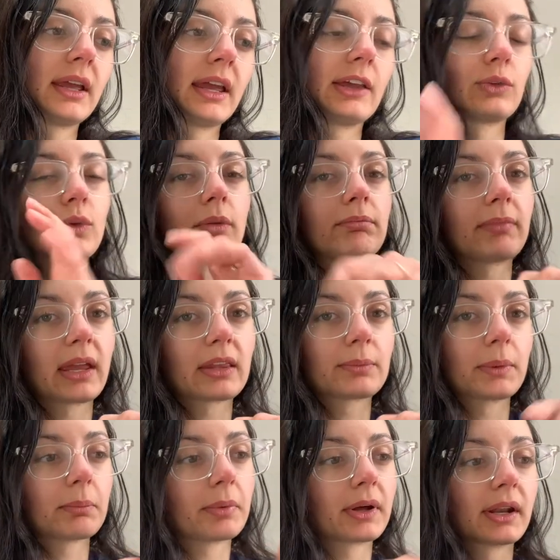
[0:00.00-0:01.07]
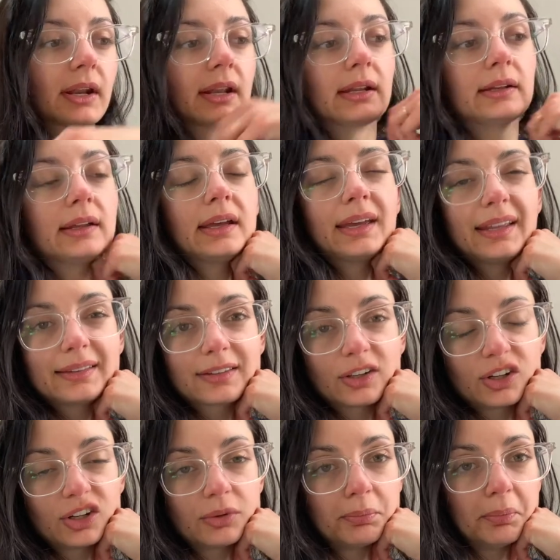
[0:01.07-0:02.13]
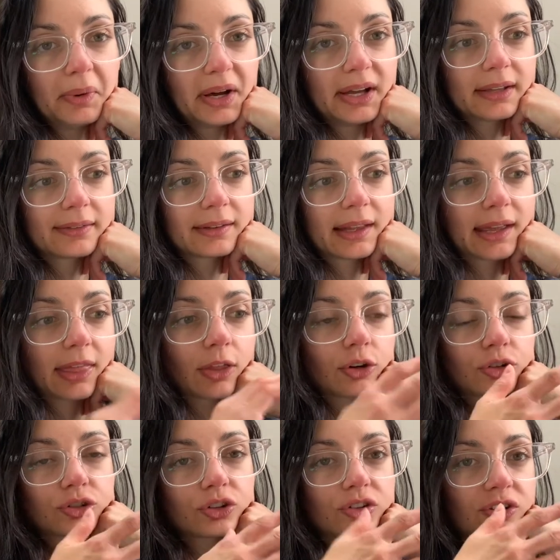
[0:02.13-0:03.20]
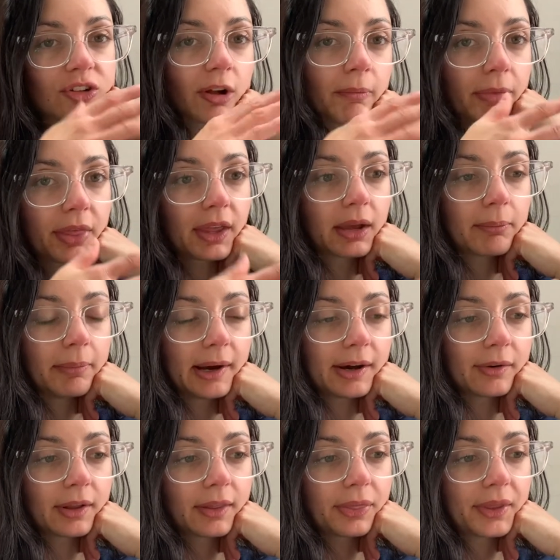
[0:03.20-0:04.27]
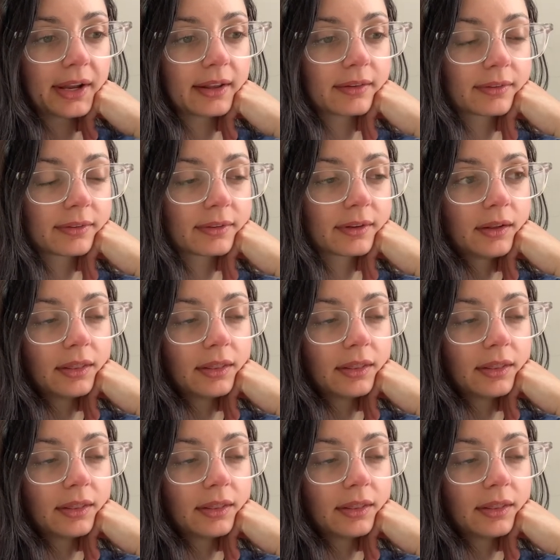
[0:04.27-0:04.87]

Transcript: is what makes me put it in it's good but like there's just something about it that it's